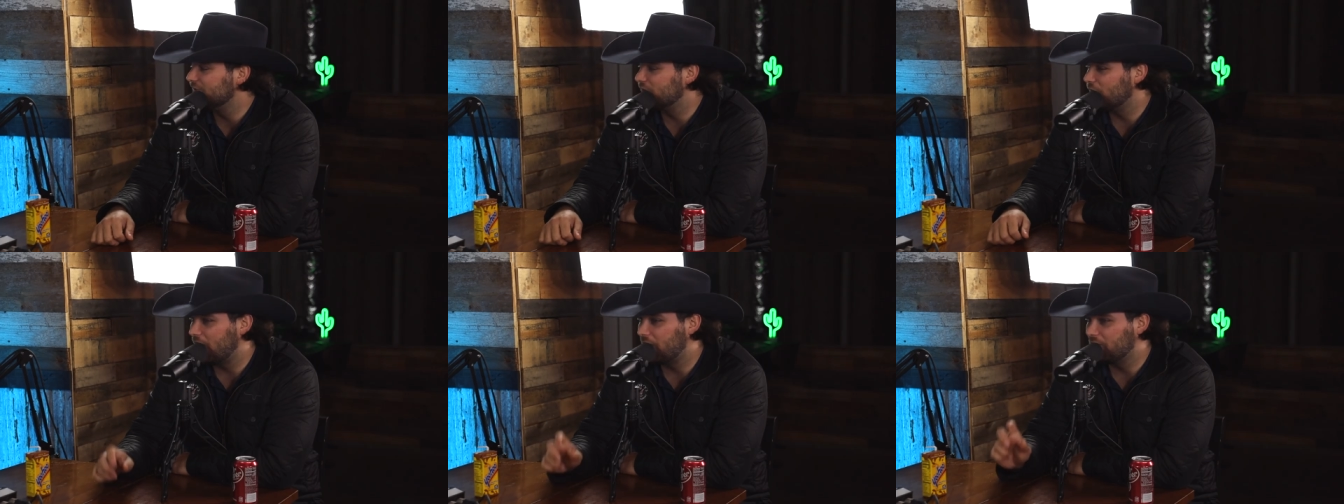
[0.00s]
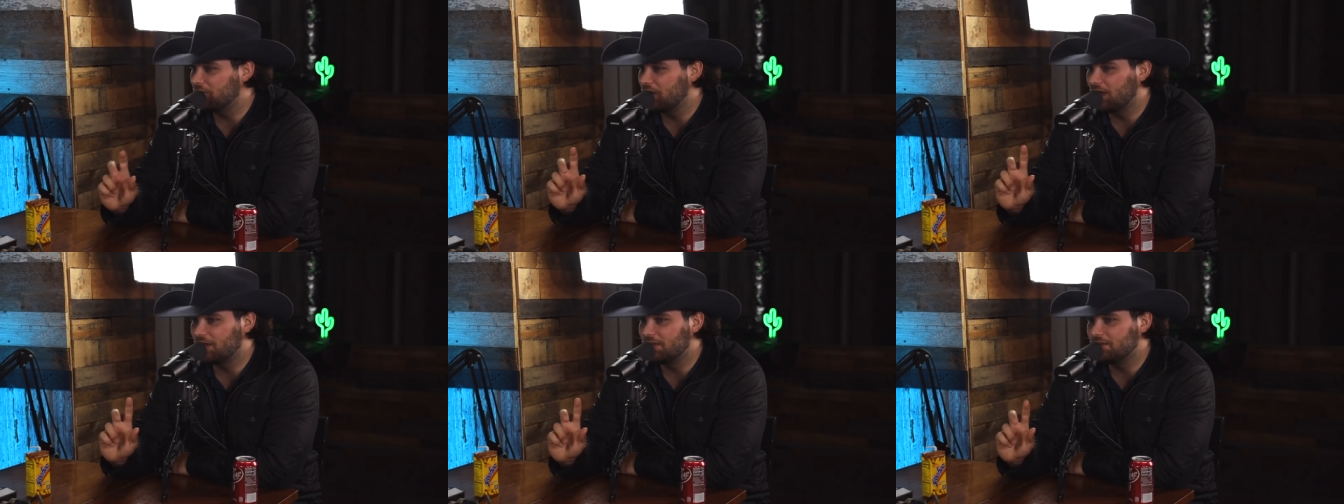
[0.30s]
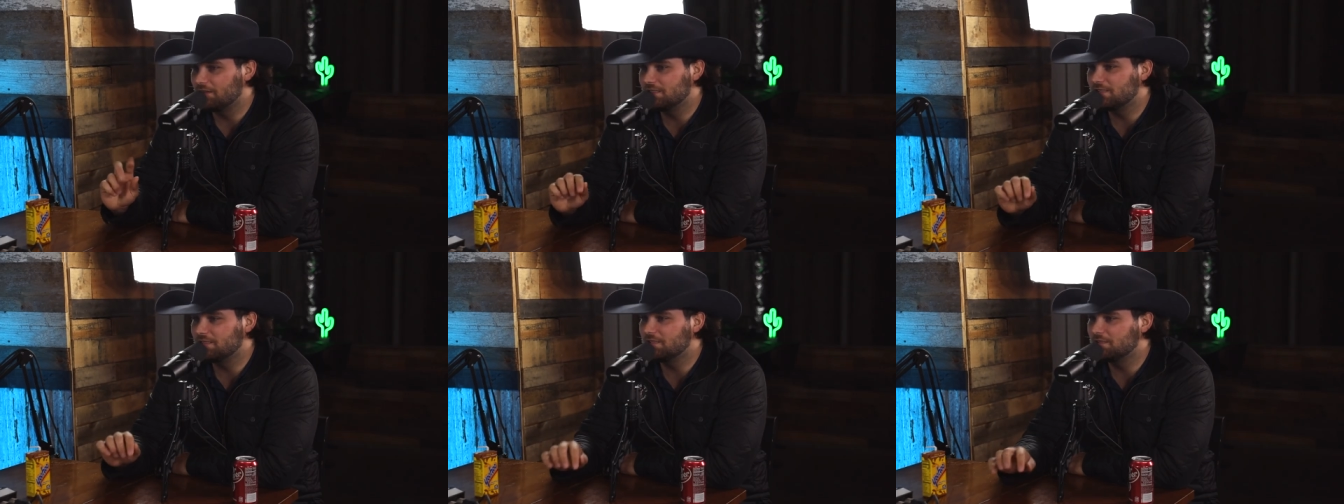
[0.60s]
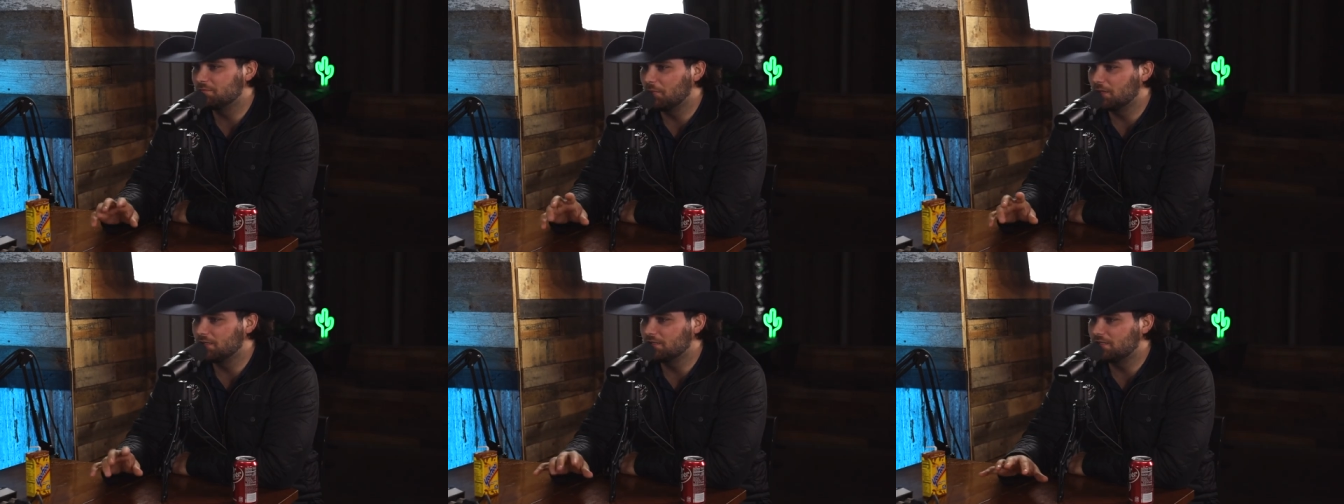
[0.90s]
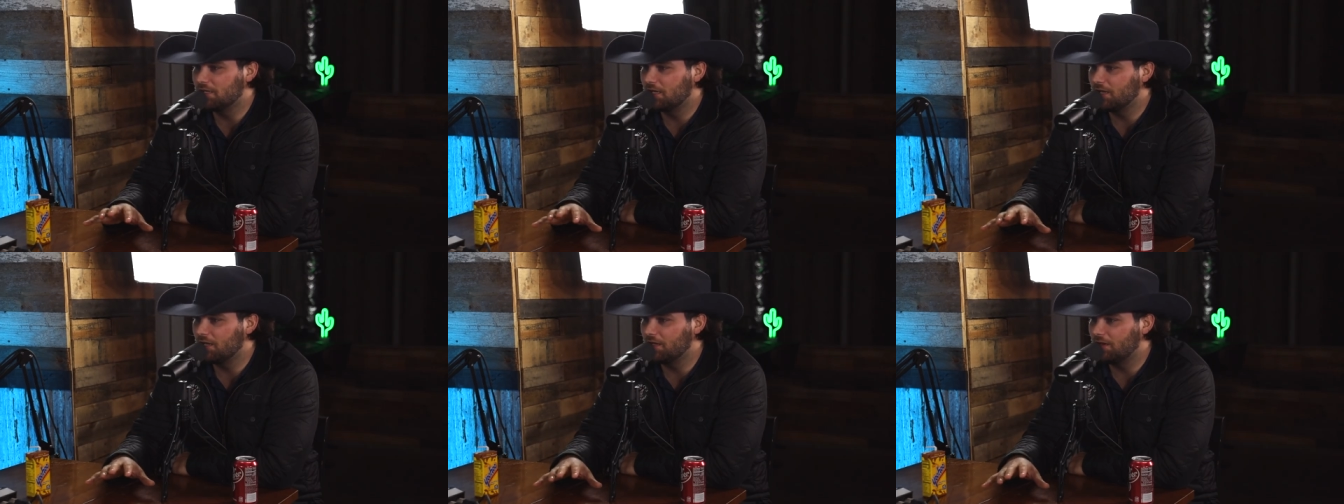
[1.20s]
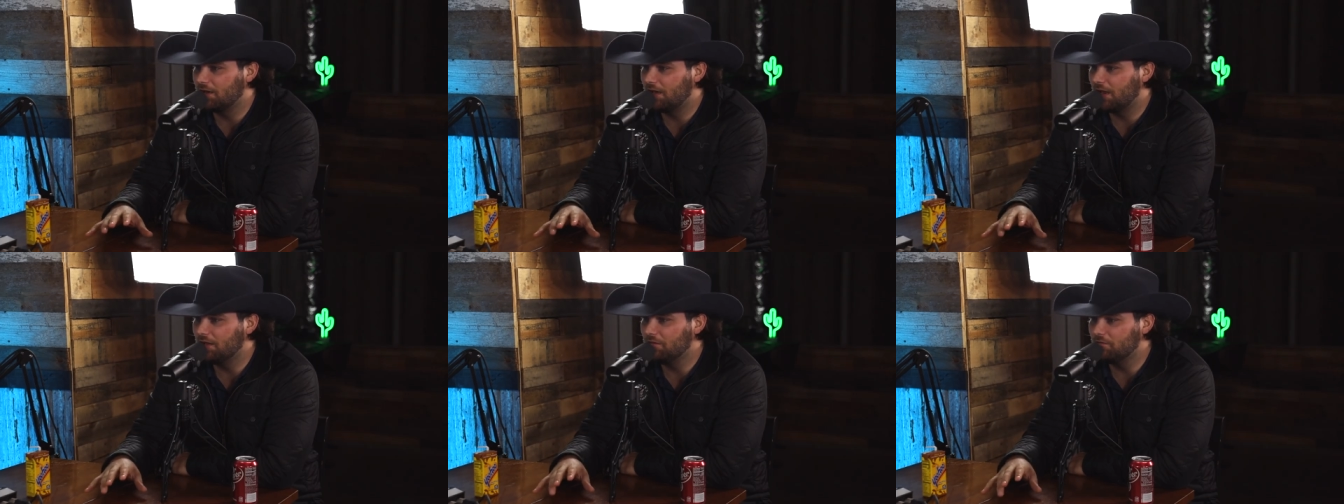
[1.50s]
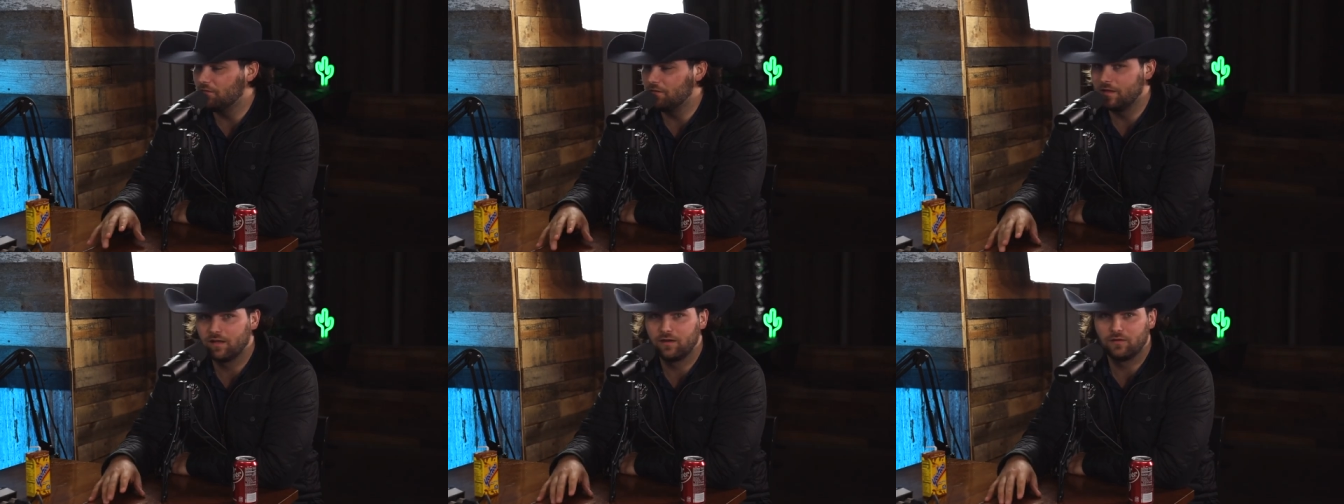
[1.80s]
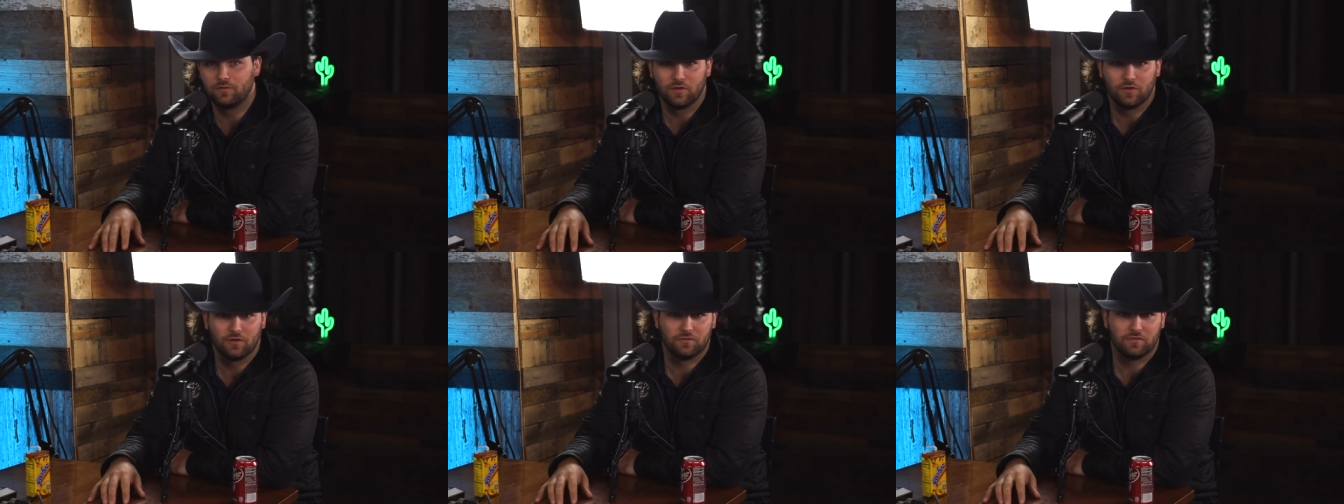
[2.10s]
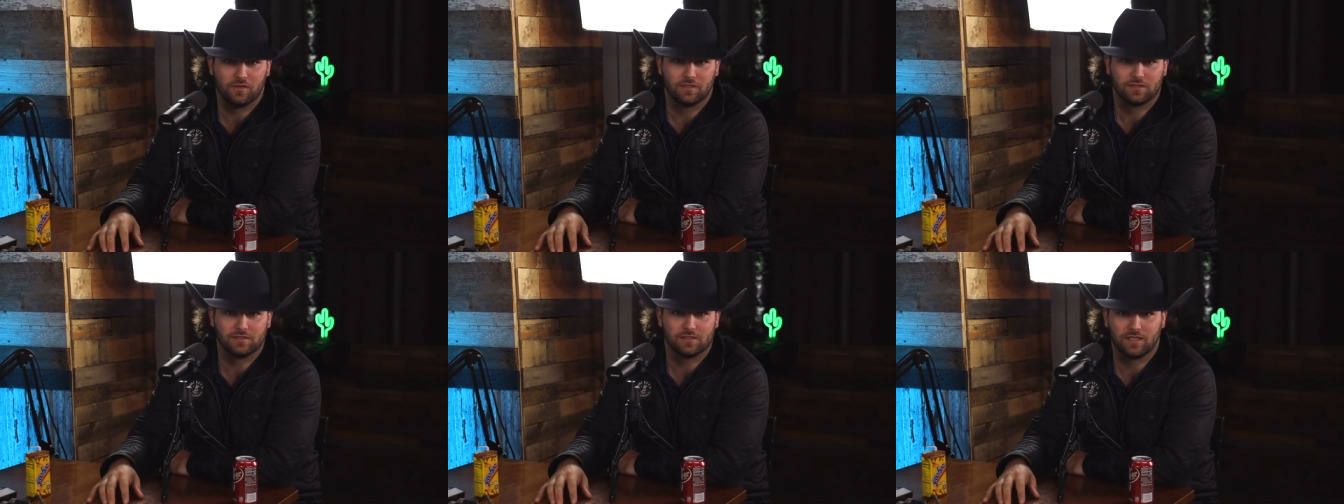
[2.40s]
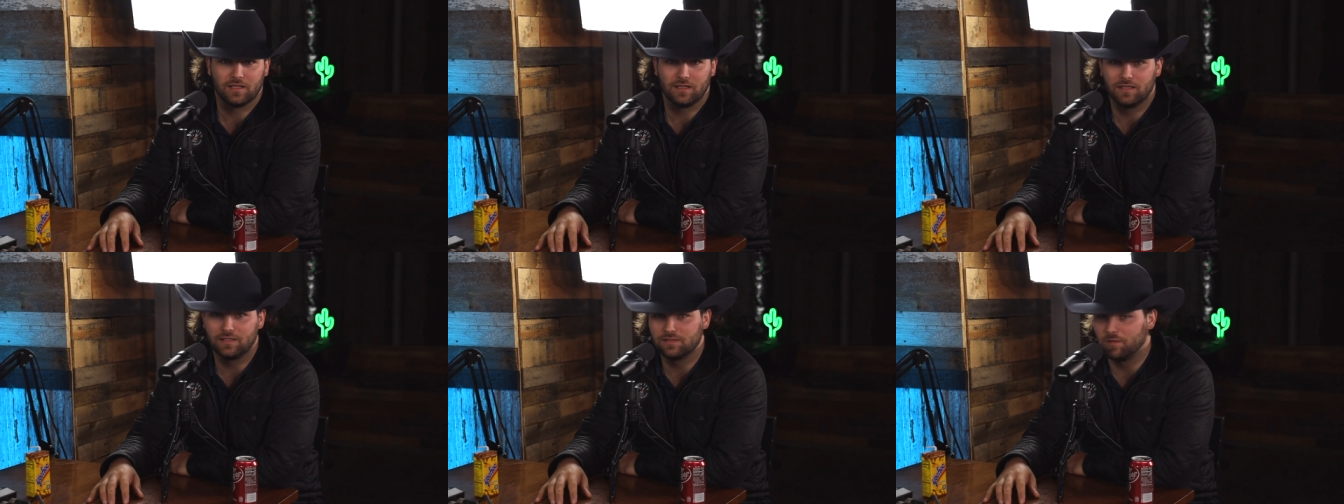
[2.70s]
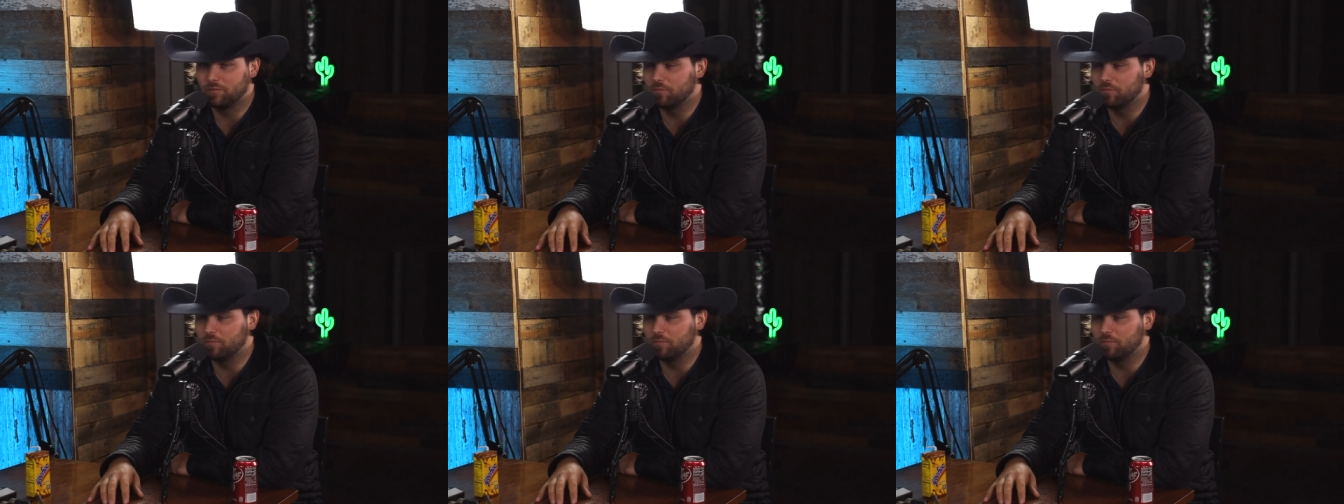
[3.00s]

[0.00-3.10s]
So I've got, this is my second navy. I don't know if you can see this.